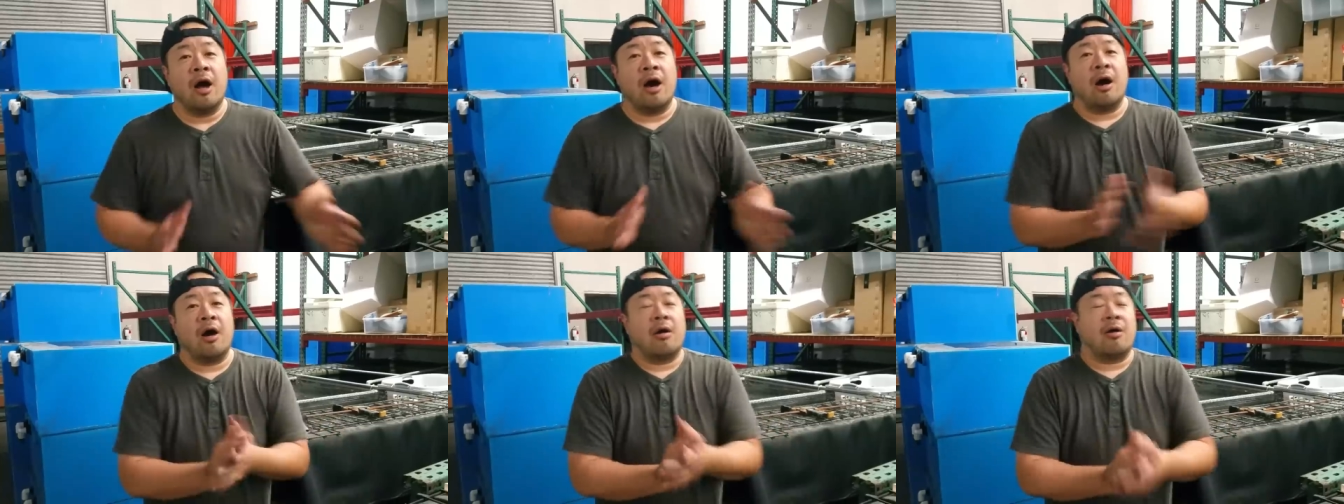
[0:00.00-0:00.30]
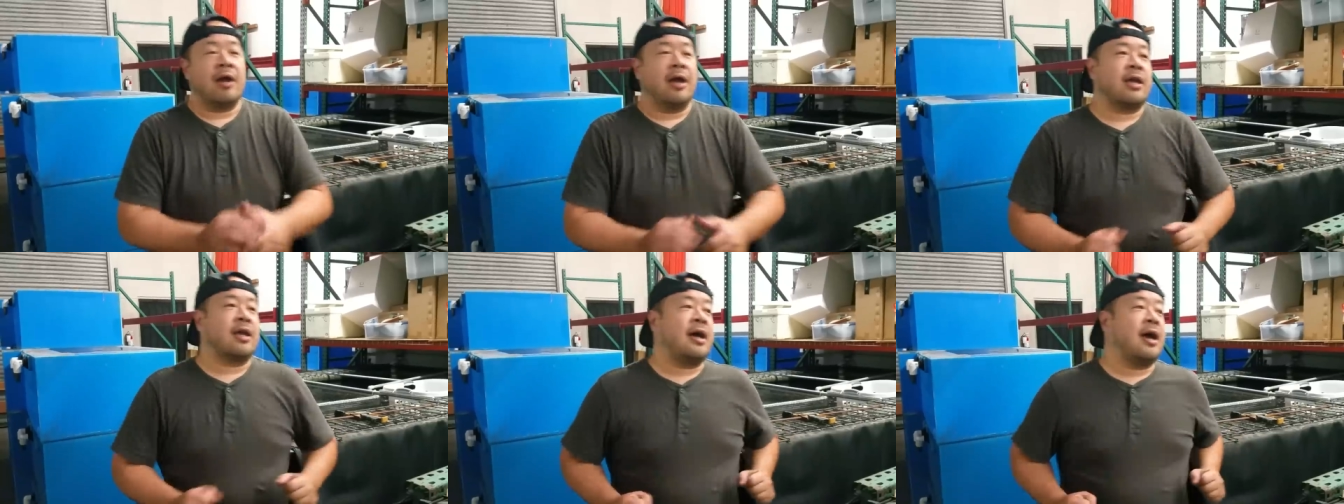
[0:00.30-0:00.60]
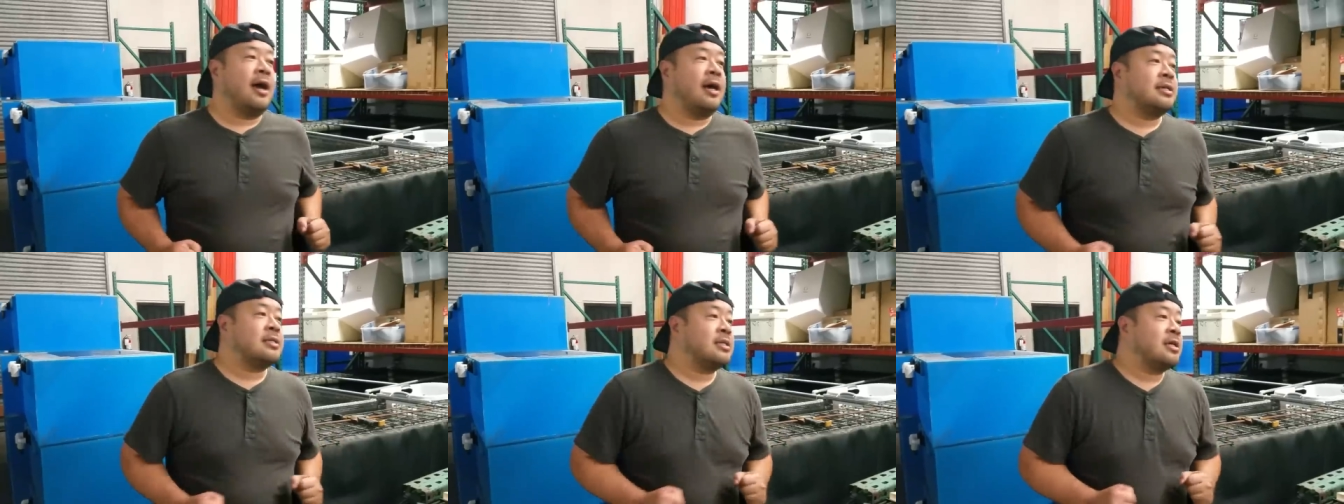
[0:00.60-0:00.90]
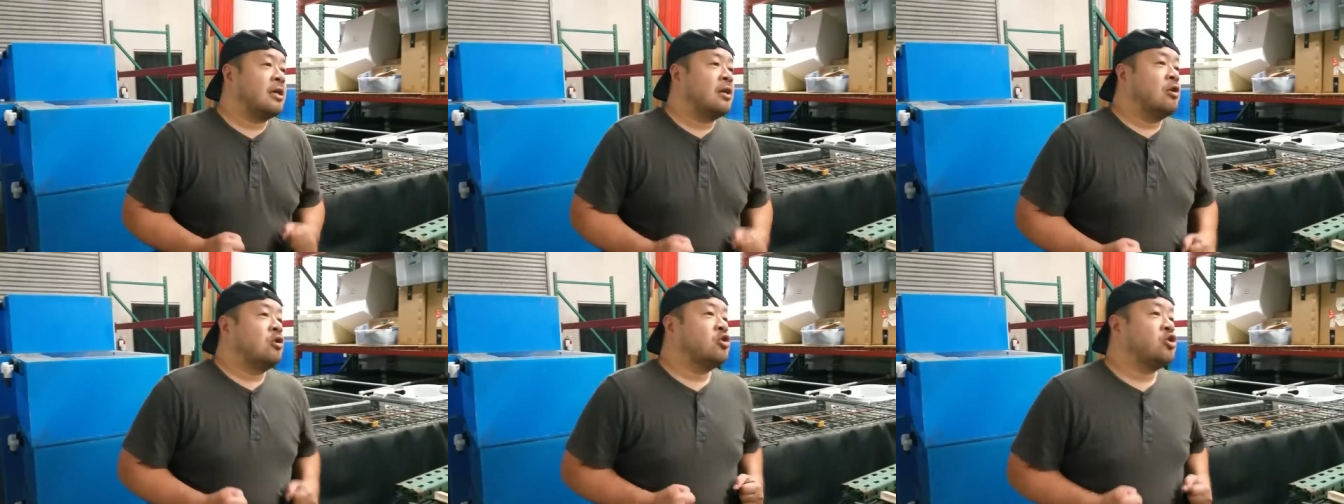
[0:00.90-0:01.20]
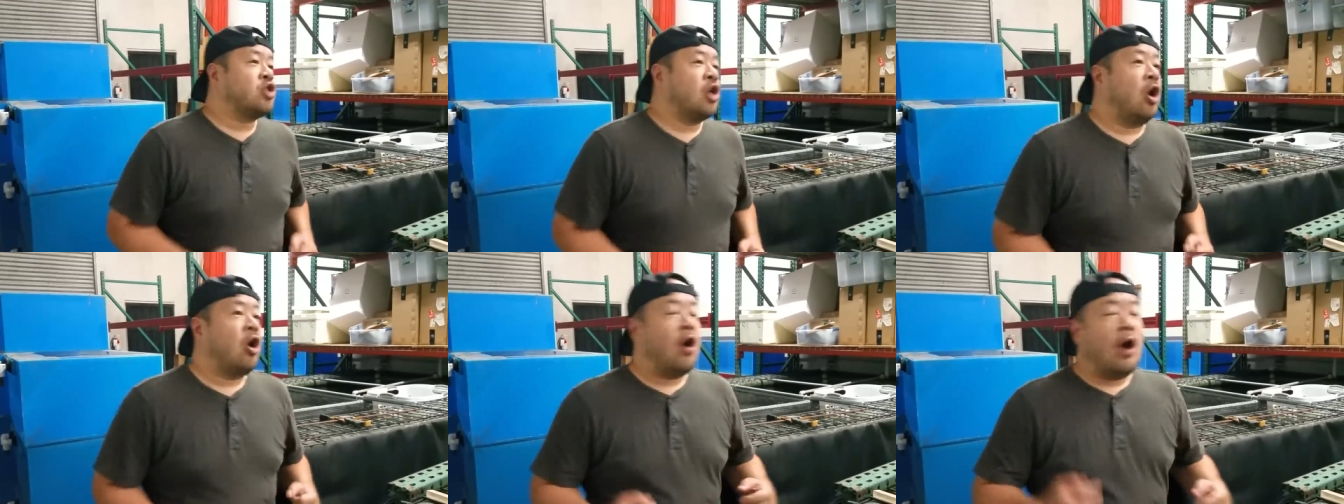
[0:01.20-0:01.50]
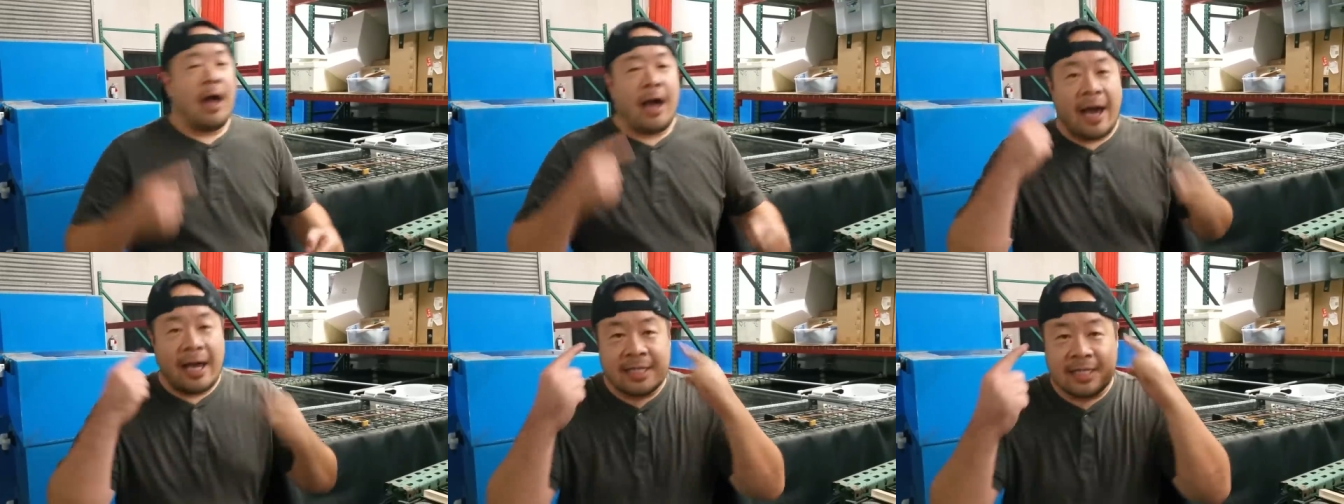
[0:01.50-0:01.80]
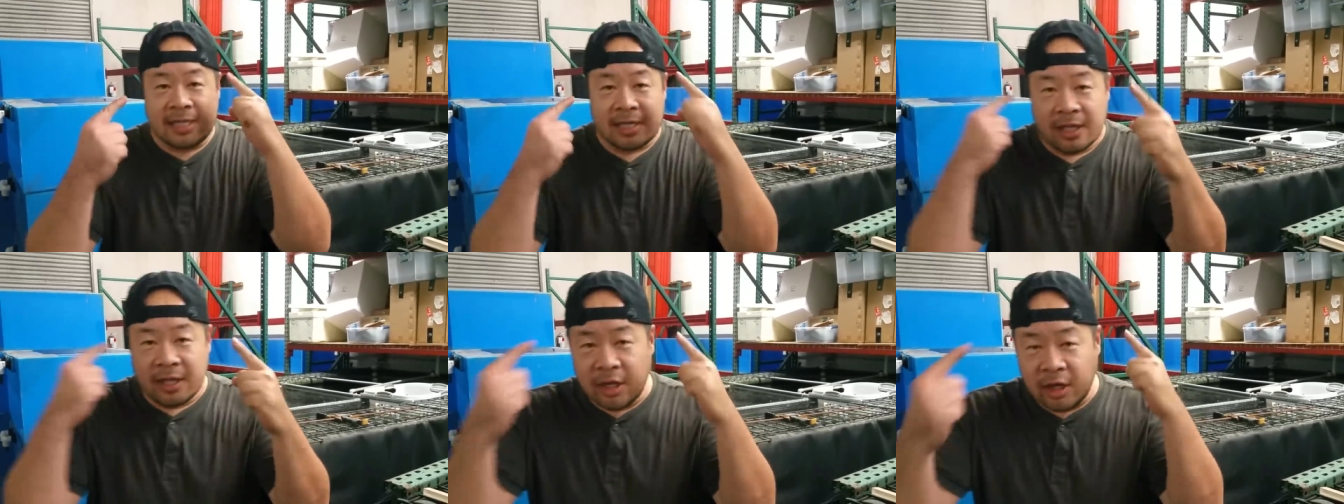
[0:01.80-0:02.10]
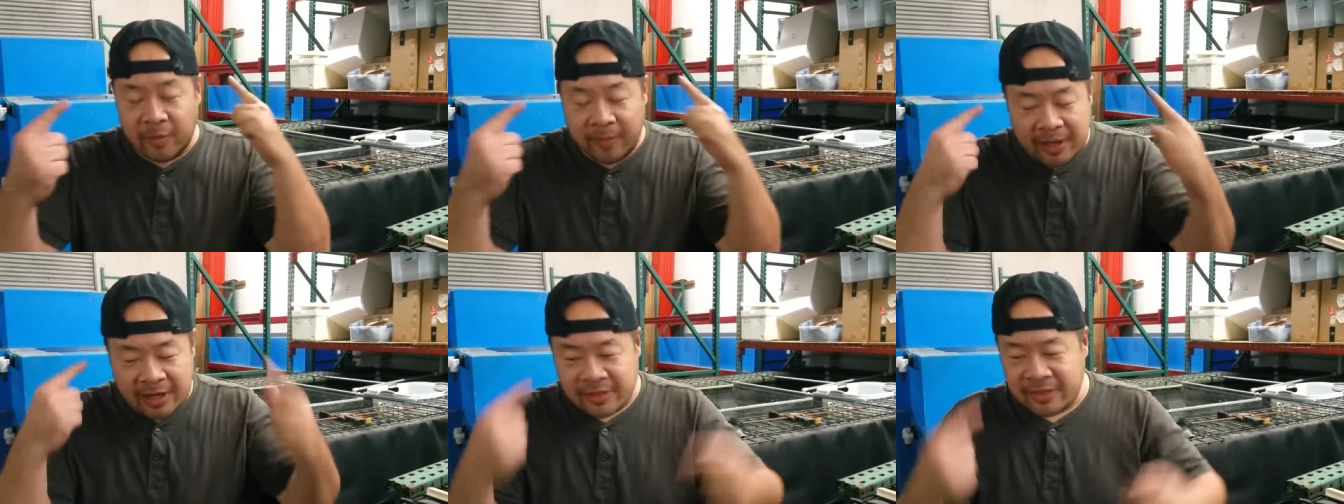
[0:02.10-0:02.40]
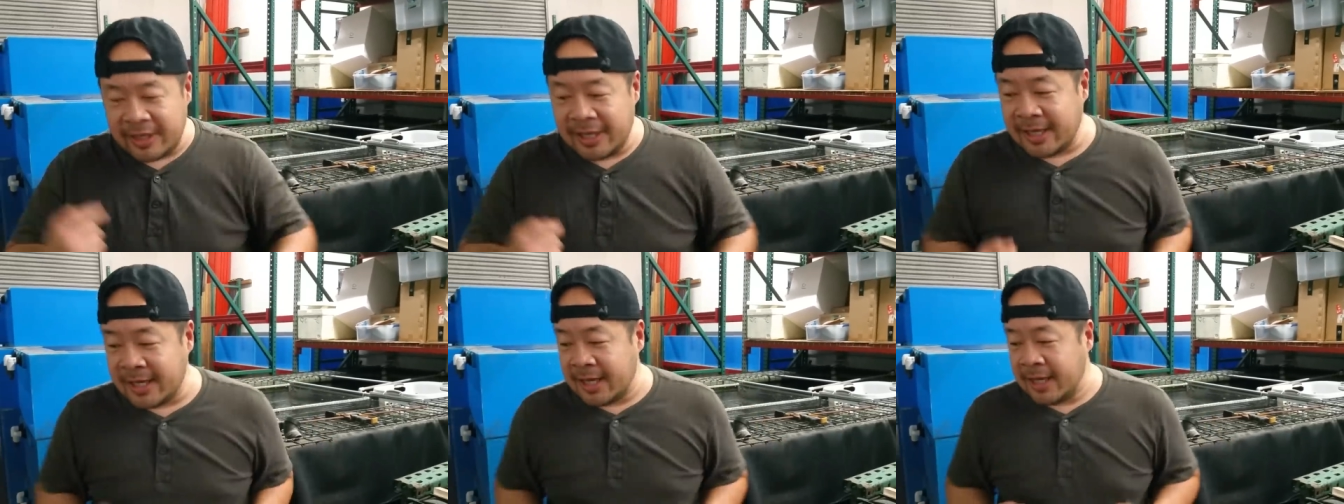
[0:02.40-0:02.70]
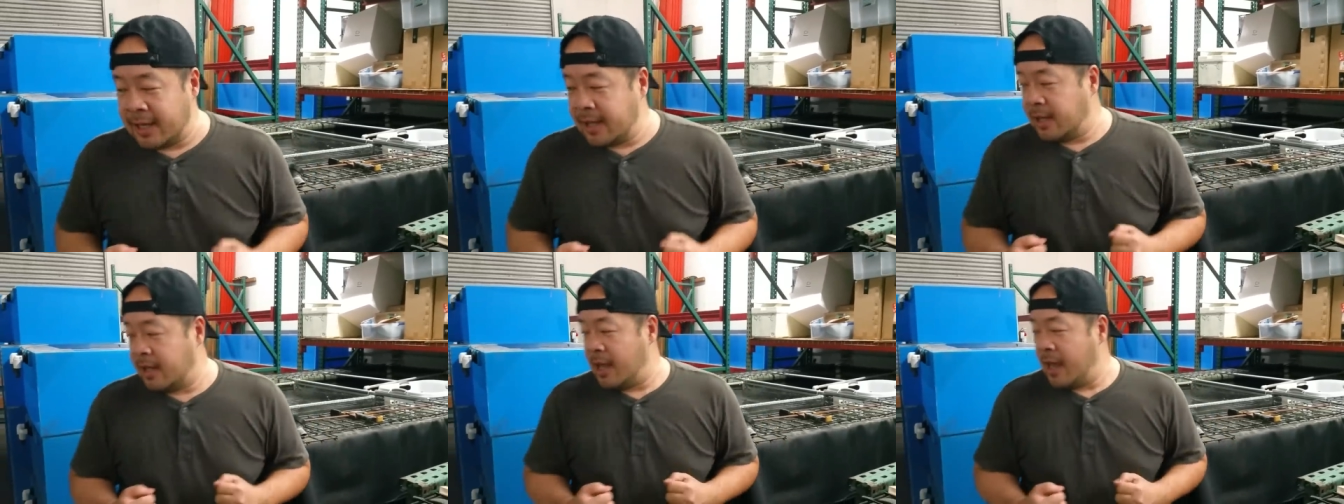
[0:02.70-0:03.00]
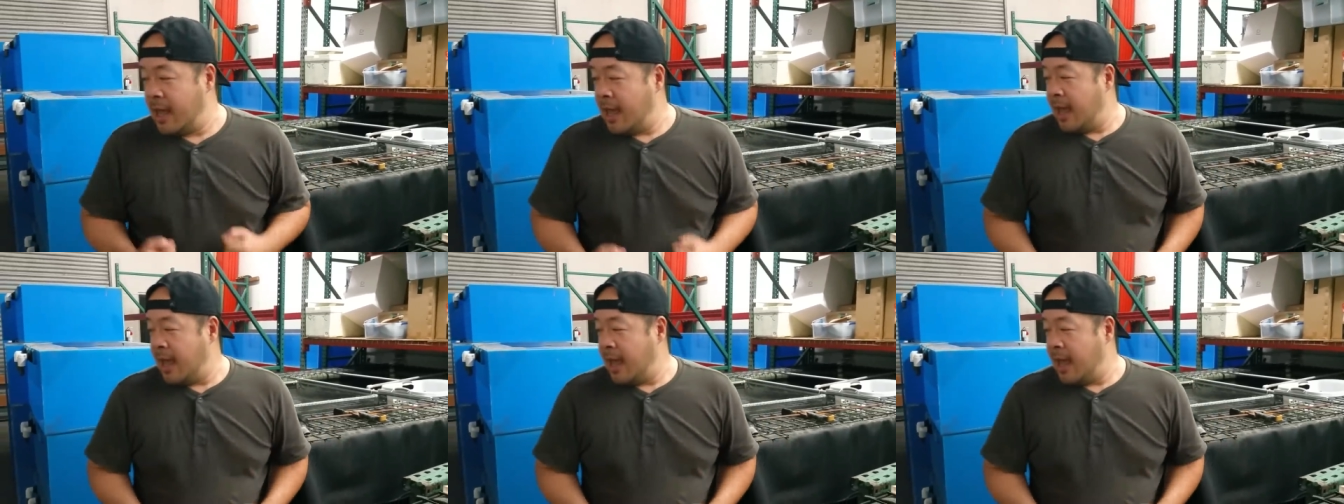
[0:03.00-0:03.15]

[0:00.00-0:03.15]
All right, guys. So I did a little bit of thinking